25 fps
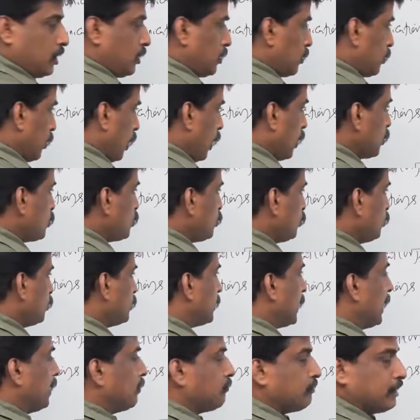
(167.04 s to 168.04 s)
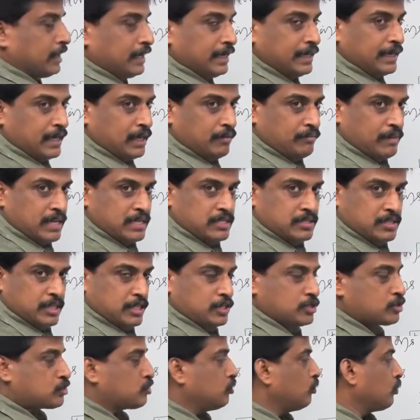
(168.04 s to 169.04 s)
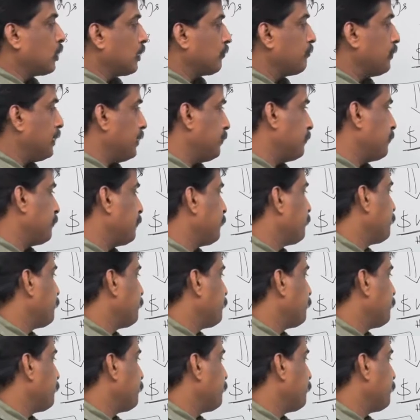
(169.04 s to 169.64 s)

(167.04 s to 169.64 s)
Raju delivering a message to Ravi.